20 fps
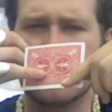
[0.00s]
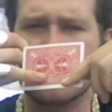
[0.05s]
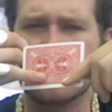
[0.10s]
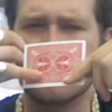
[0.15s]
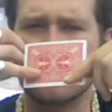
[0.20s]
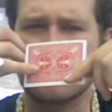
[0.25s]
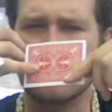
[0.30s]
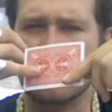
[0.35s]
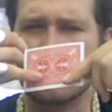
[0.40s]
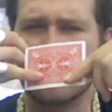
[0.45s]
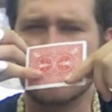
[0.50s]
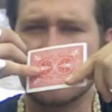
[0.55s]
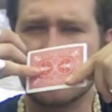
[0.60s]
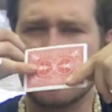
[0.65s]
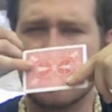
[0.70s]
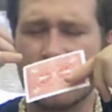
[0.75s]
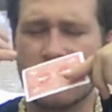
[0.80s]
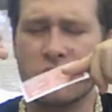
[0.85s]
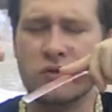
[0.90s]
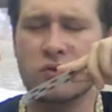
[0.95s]
sort of
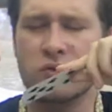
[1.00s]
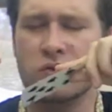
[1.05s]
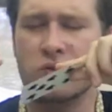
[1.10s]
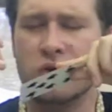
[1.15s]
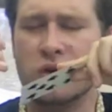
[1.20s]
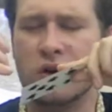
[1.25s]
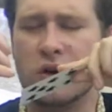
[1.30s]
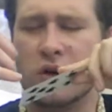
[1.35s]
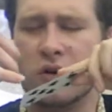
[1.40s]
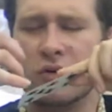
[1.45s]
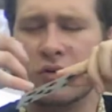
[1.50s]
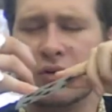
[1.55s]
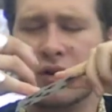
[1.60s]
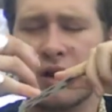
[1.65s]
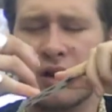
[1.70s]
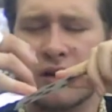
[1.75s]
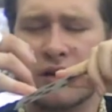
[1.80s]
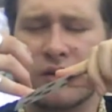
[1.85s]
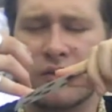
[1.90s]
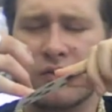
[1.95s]
show,
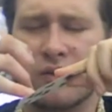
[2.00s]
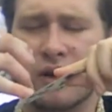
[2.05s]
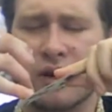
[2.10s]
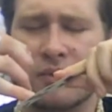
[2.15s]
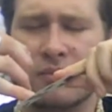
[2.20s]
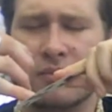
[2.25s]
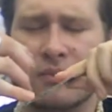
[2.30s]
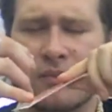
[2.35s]
that the red